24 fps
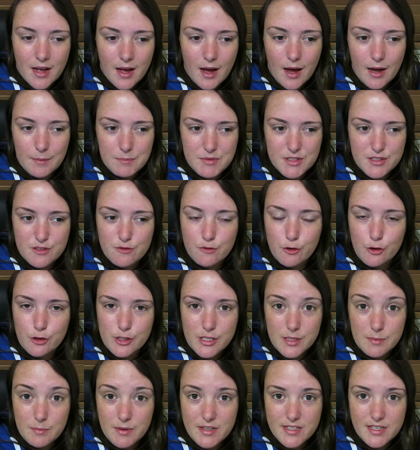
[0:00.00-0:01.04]
I'm just
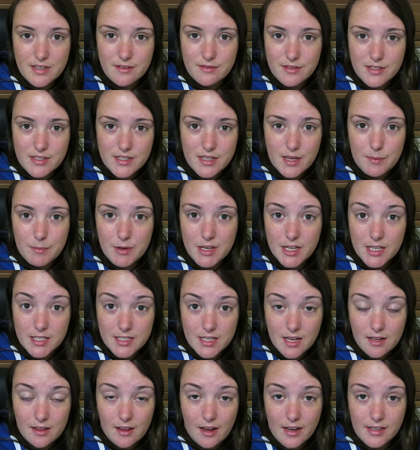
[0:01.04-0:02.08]
forcing myself to sleep in because
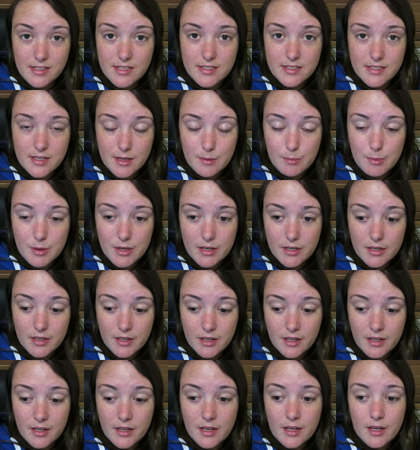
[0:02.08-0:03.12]
I like to sleep
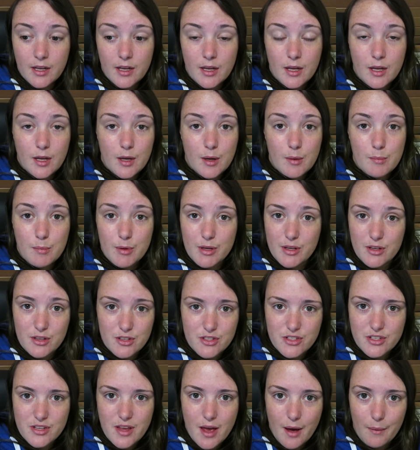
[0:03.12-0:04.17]
in. But
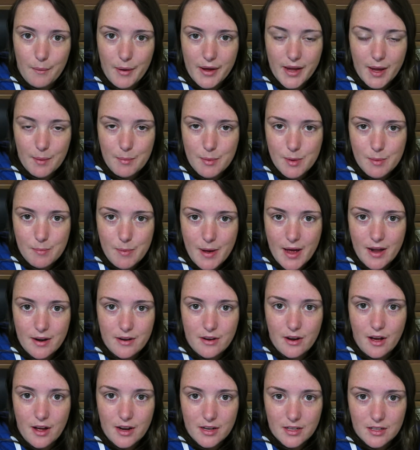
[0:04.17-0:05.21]
usually I wake up at about
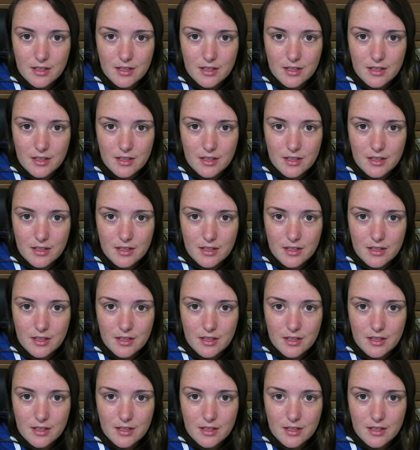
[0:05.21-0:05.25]
9